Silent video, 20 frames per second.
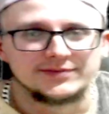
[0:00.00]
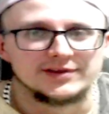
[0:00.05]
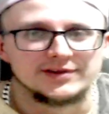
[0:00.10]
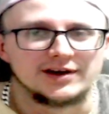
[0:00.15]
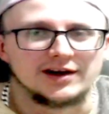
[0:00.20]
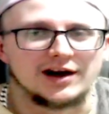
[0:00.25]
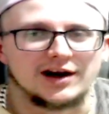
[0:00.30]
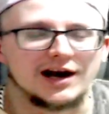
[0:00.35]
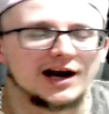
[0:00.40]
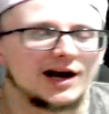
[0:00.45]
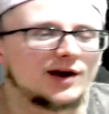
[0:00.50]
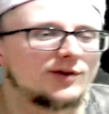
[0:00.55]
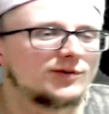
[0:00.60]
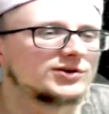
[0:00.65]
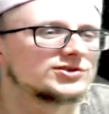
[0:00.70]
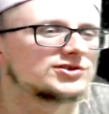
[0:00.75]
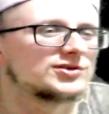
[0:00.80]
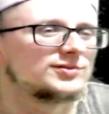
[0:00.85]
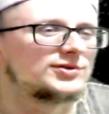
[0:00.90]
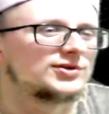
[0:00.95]
Alright,
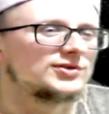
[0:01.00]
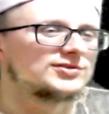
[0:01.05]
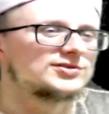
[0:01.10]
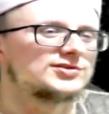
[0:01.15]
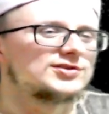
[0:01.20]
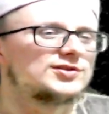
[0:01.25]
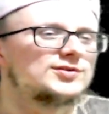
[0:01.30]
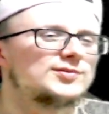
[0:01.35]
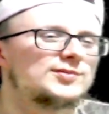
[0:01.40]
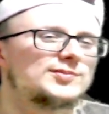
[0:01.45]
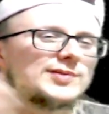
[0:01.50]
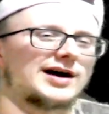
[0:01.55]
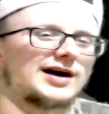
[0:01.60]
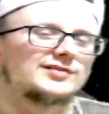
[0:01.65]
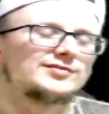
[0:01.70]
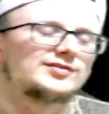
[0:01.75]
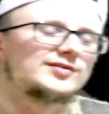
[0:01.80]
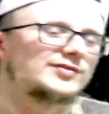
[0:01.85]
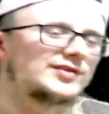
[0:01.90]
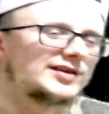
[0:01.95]
what's up YouTube? We're back
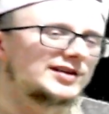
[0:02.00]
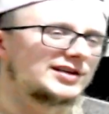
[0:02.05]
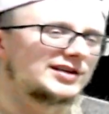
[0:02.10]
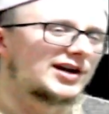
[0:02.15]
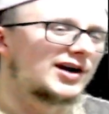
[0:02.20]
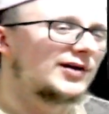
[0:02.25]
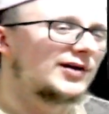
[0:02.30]
with a video.